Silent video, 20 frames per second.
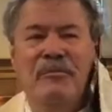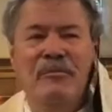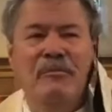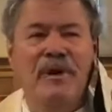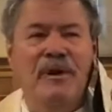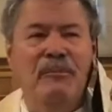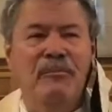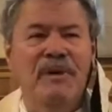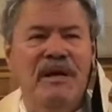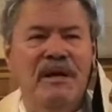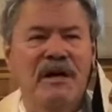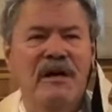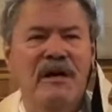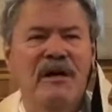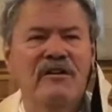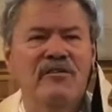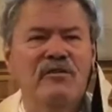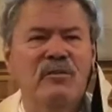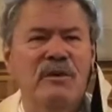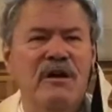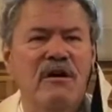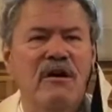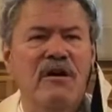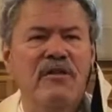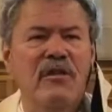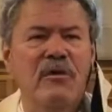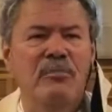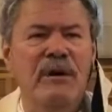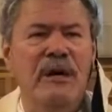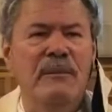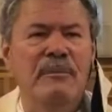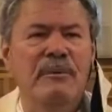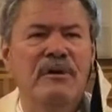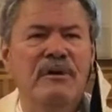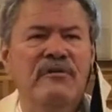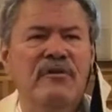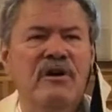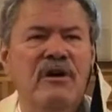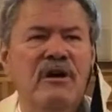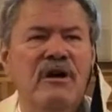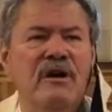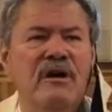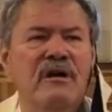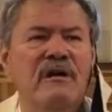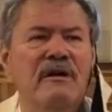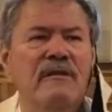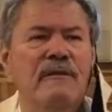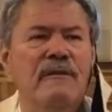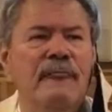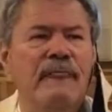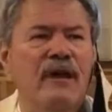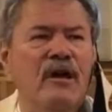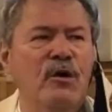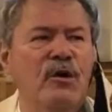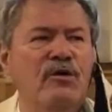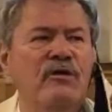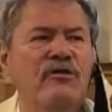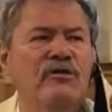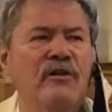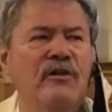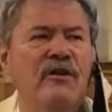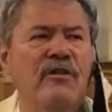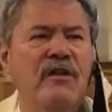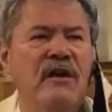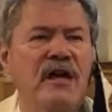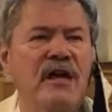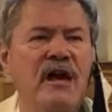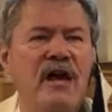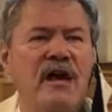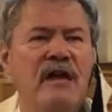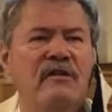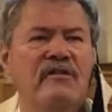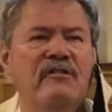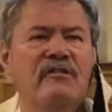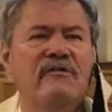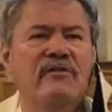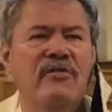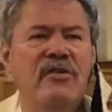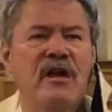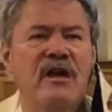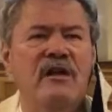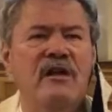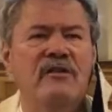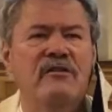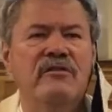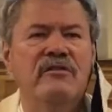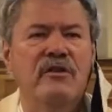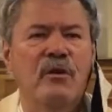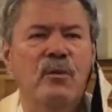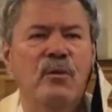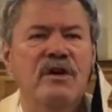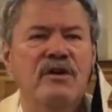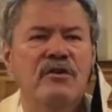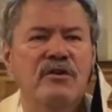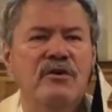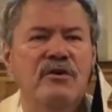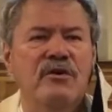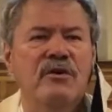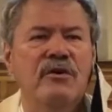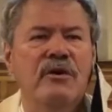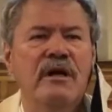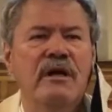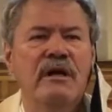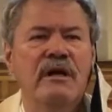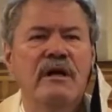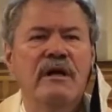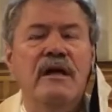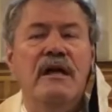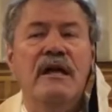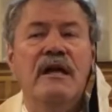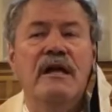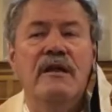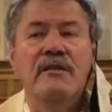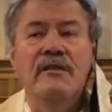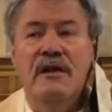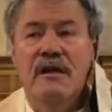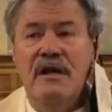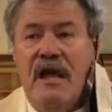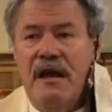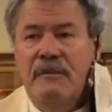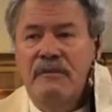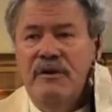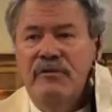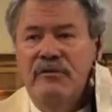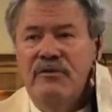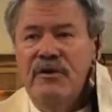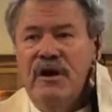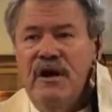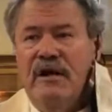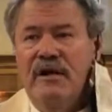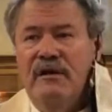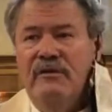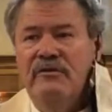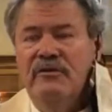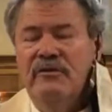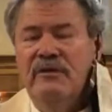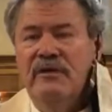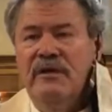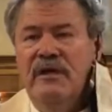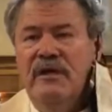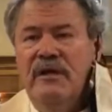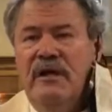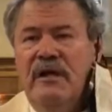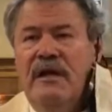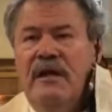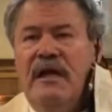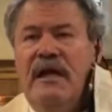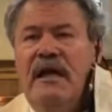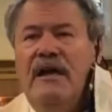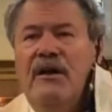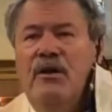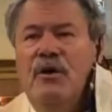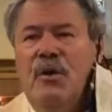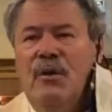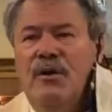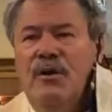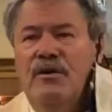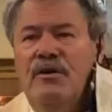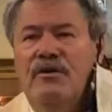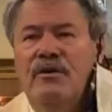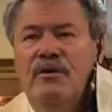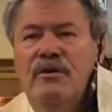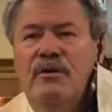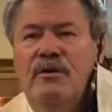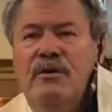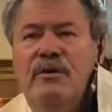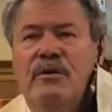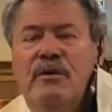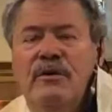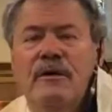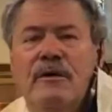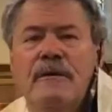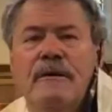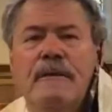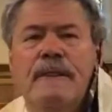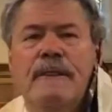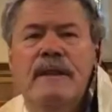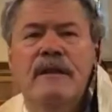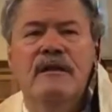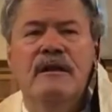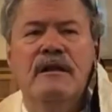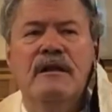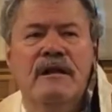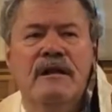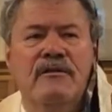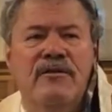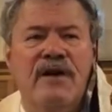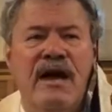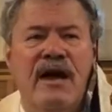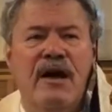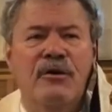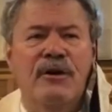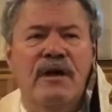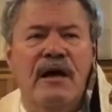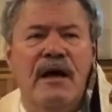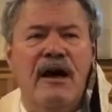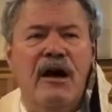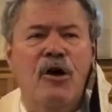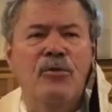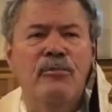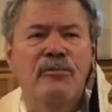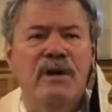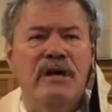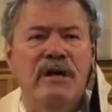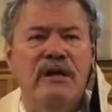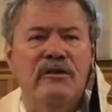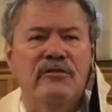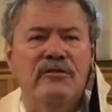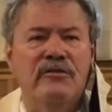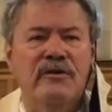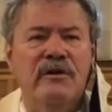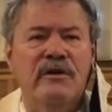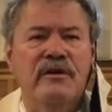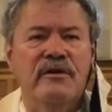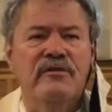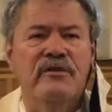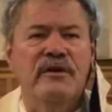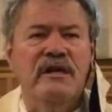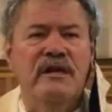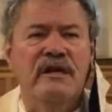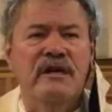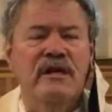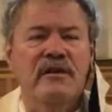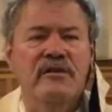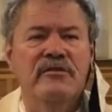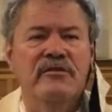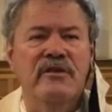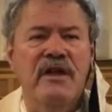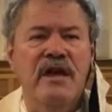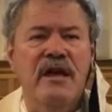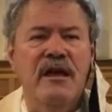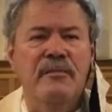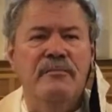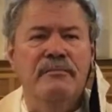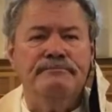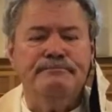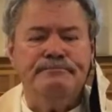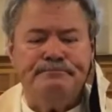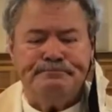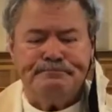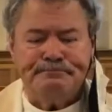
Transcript: But because we are the people of God, those are the kinds of things that we do in the name of Christ in order to live out our ministries in his name.